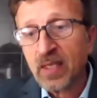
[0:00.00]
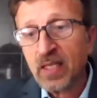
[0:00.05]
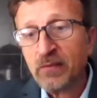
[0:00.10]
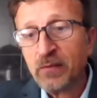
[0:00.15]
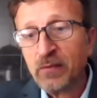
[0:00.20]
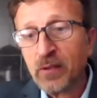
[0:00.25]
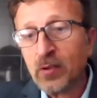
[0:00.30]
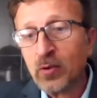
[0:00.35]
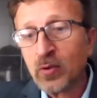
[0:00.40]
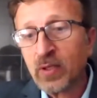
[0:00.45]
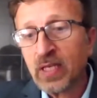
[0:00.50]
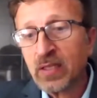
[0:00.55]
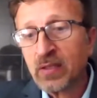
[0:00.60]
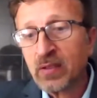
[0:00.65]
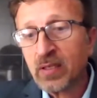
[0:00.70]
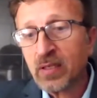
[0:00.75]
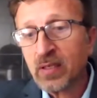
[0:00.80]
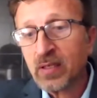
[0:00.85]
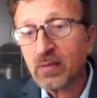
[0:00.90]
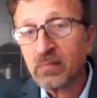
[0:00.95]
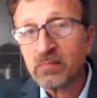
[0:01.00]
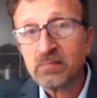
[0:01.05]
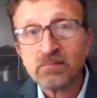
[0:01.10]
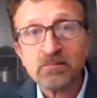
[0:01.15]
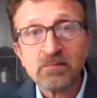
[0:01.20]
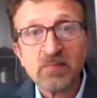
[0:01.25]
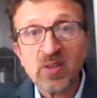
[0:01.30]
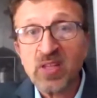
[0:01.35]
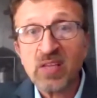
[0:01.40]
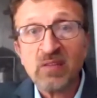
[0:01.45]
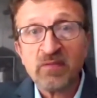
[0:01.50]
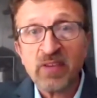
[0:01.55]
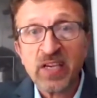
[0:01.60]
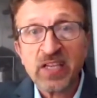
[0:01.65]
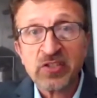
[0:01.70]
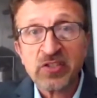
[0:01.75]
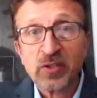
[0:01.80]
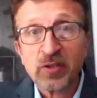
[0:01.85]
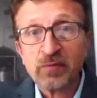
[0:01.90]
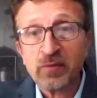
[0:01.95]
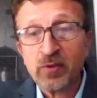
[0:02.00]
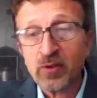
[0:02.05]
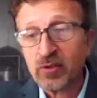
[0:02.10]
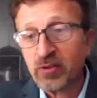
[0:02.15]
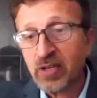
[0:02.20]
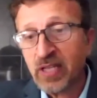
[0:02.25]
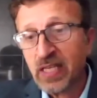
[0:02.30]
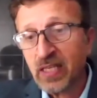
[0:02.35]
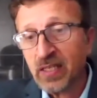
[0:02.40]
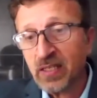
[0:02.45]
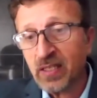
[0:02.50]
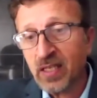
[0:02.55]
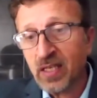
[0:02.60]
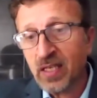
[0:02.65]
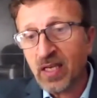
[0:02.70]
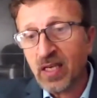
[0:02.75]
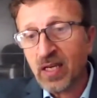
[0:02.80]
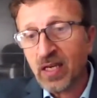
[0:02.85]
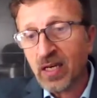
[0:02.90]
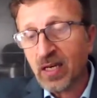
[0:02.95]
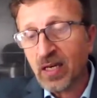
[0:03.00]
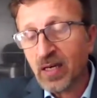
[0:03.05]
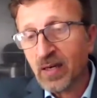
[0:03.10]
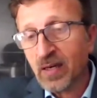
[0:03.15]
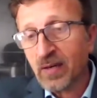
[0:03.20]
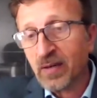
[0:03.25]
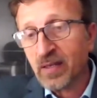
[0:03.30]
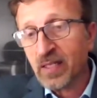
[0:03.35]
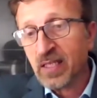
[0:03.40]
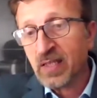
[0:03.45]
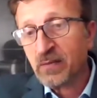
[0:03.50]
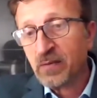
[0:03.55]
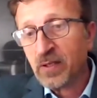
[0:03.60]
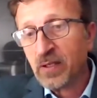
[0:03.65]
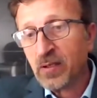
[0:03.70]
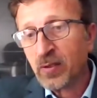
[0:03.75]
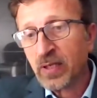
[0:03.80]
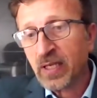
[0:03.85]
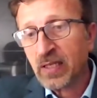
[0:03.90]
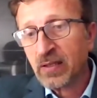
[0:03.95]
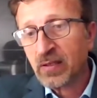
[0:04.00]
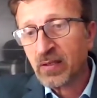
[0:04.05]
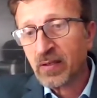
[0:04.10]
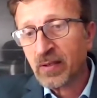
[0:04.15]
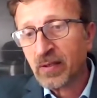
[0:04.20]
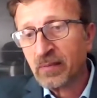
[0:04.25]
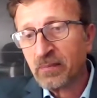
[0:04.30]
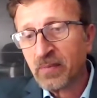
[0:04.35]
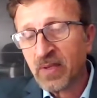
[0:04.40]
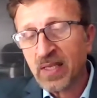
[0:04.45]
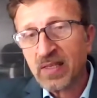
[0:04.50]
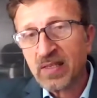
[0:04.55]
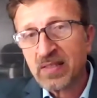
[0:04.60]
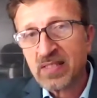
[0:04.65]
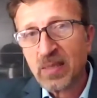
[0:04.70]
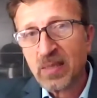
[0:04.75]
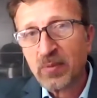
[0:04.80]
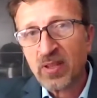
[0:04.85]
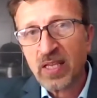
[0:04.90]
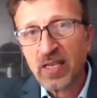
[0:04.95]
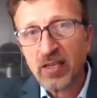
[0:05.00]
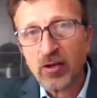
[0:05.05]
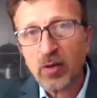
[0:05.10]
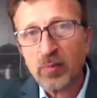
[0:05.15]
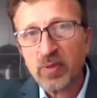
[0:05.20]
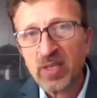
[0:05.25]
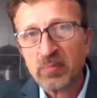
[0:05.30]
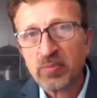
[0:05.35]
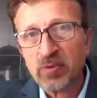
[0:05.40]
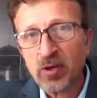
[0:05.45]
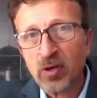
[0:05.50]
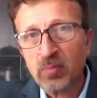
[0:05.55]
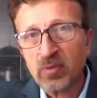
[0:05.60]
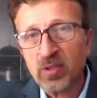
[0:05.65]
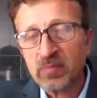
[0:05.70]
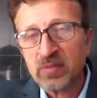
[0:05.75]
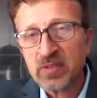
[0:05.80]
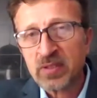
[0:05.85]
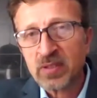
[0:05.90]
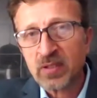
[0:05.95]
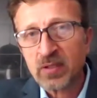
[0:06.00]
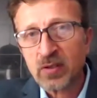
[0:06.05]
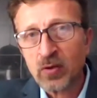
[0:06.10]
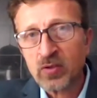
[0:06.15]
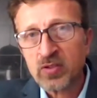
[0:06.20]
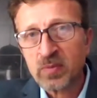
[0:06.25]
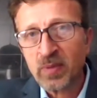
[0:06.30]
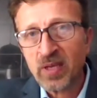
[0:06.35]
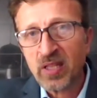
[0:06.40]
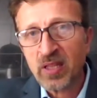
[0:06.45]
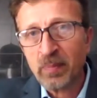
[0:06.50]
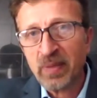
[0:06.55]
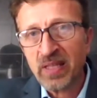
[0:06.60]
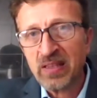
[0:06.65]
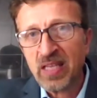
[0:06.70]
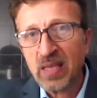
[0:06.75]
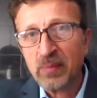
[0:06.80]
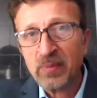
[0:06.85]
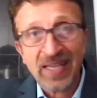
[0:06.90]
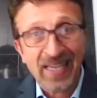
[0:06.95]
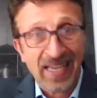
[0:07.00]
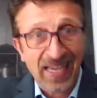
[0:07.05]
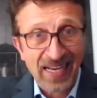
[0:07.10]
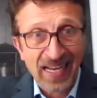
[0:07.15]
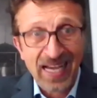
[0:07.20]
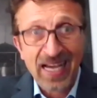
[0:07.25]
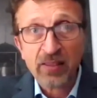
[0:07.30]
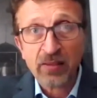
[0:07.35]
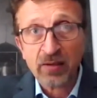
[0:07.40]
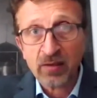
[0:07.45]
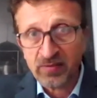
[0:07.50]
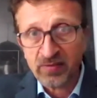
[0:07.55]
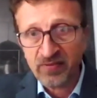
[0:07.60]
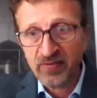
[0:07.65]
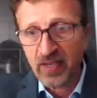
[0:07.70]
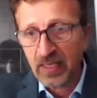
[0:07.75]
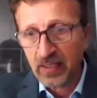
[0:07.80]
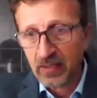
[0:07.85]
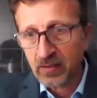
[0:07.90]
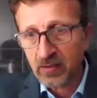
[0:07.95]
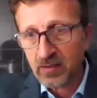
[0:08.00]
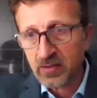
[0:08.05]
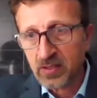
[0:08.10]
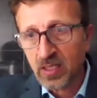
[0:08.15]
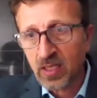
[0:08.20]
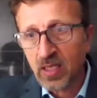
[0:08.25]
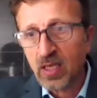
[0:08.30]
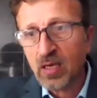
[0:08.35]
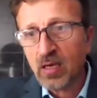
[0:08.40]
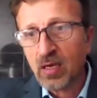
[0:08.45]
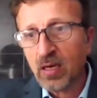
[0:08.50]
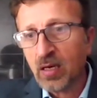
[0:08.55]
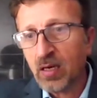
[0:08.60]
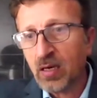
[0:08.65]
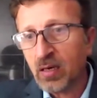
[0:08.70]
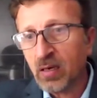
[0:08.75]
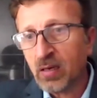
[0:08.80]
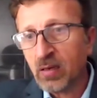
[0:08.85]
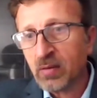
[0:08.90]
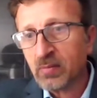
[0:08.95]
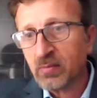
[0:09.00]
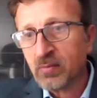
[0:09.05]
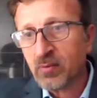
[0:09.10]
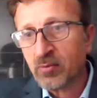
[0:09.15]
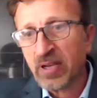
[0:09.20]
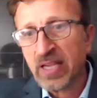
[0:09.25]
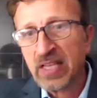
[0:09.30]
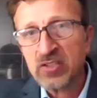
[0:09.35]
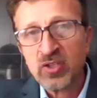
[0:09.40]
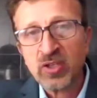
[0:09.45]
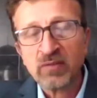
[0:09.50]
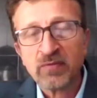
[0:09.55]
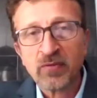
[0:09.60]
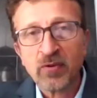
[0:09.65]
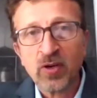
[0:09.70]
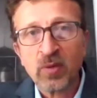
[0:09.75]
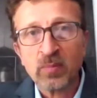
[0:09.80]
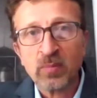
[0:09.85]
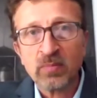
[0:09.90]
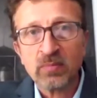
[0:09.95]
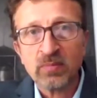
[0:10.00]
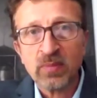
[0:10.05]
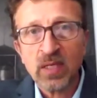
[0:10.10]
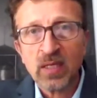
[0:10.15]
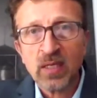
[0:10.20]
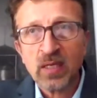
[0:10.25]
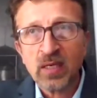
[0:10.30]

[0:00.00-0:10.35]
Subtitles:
If you look at the invasion of Ukraine, if you look at some of the economic problems caused by the pandemic and other factors, ranging from